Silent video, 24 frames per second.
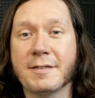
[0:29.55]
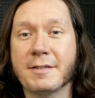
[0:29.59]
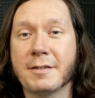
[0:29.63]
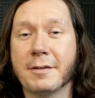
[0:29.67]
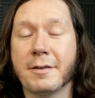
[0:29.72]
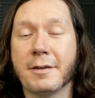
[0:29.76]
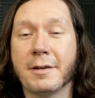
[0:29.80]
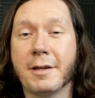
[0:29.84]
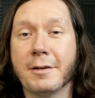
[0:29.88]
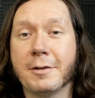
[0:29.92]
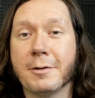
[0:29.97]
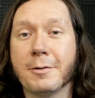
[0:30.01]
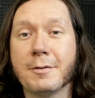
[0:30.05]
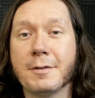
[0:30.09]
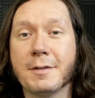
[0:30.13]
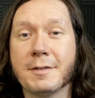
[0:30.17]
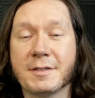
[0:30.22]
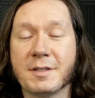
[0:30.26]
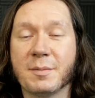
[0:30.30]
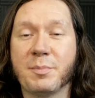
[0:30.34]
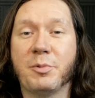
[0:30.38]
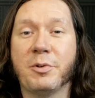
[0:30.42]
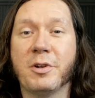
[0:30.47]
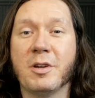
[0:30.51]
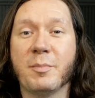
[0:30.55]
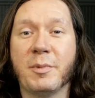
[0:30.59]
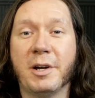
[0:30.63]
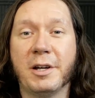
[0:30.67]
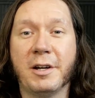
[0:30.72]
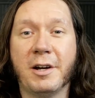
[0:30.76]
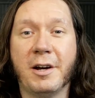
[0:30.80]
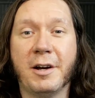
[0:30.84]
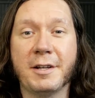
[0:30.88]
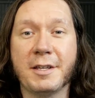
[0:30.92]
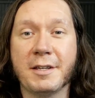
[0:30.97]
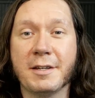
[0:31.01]
so that I don't disappoint my
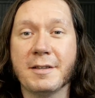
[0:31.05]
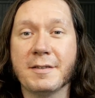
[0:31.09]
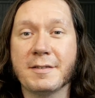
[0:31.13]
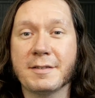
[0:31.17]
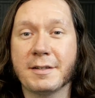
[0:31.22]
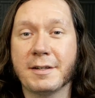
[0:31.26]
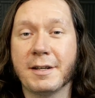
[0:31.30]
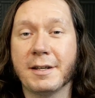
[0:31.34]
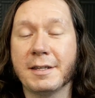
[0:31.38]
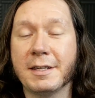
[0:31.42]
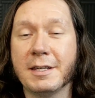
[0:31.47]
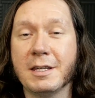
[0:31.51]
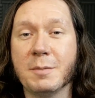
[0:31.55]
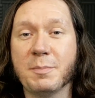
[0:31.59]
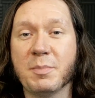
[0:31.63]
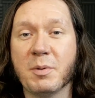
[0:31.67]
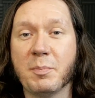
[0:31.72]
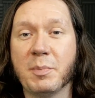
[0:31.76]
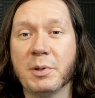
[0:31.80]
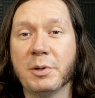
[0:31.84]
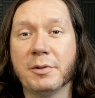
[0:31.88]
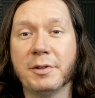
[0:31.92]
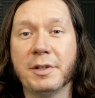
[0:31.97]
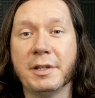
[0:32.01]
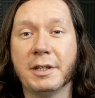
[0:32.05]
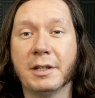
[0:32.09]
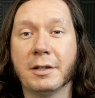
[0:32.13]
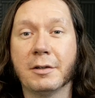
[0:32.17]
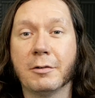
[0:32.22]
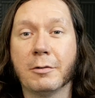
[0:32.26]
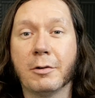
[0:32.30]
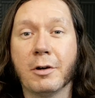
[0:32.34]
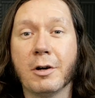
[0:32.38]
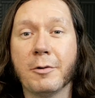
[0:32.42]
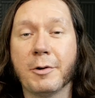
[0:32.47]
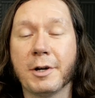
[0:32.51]
audience and I keep building and
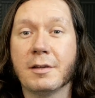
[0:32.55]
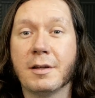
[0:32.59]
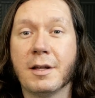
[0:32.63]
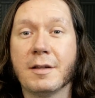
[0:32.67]
growing.